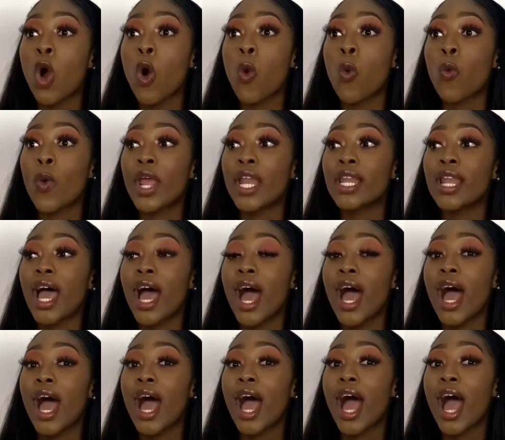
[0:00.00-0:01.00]
when
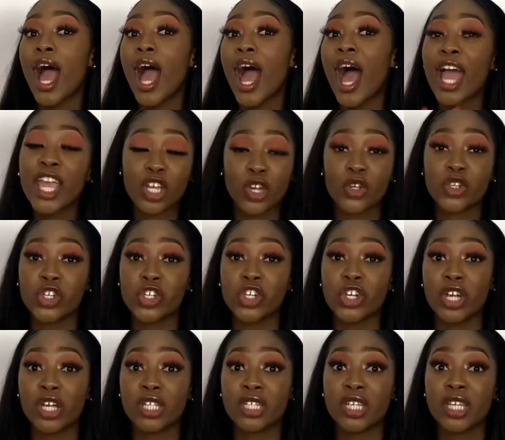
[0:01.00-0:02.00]
I go to
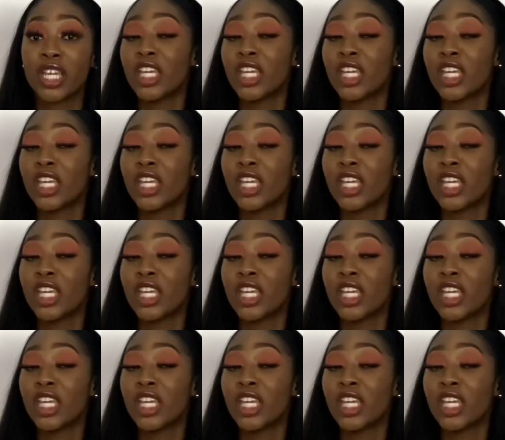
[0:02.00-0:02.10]
church,